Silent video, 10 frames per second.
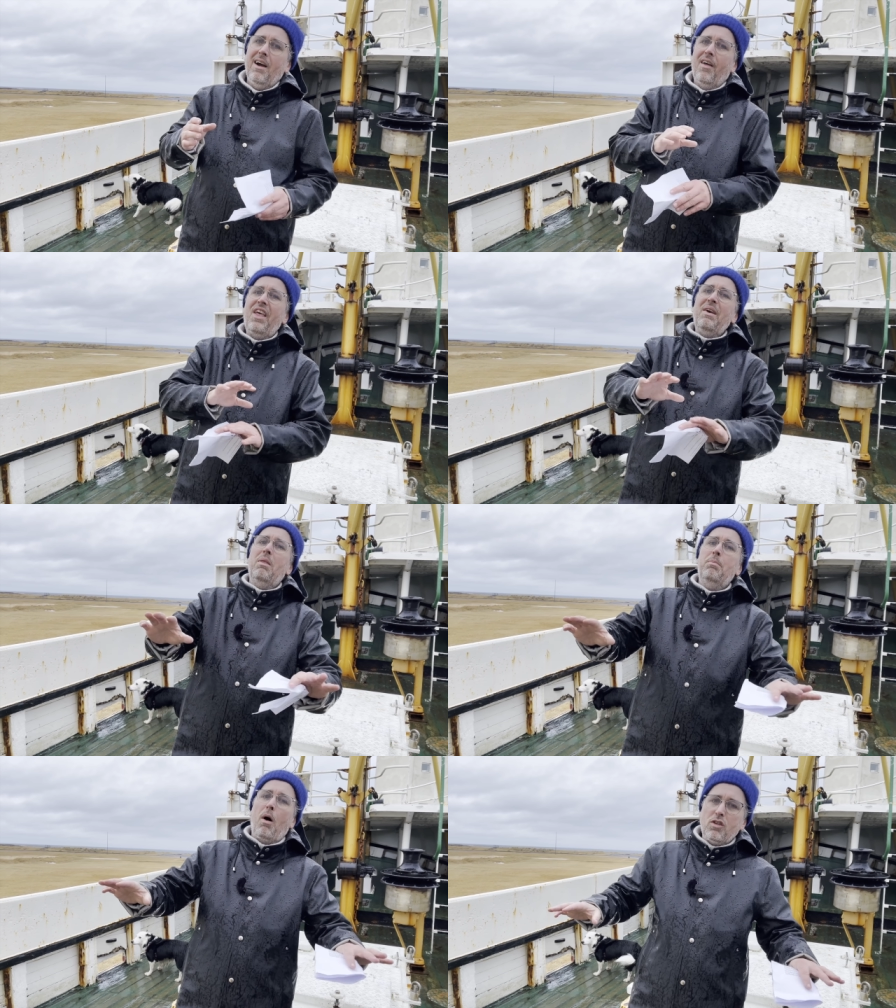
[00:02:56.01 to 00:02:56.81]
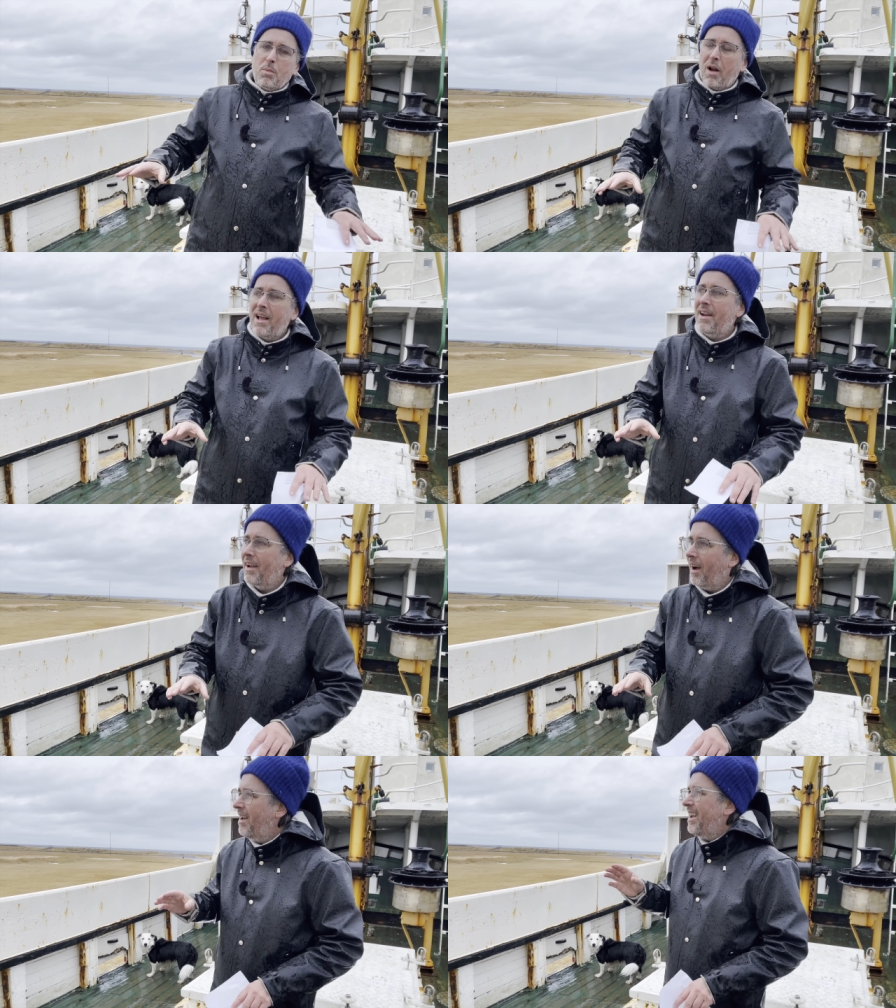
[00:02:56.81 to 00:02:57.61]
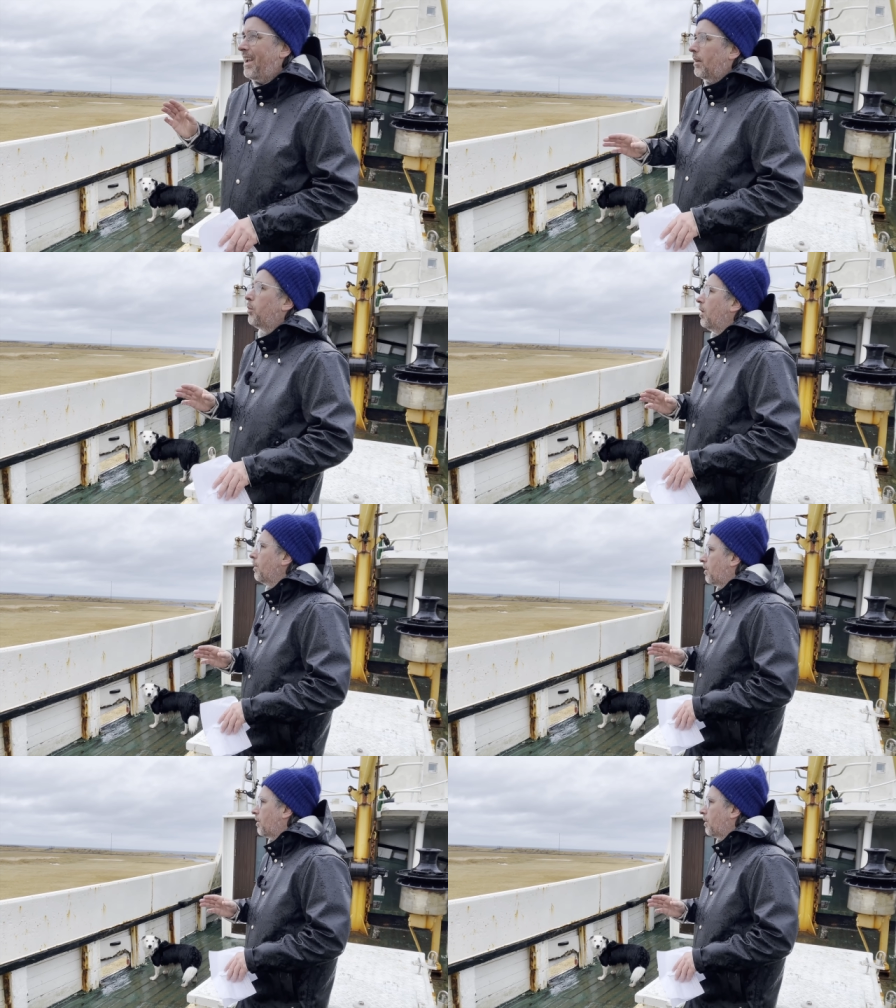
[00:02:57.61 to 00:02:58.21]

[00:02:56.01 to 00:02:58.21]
the possible area, it will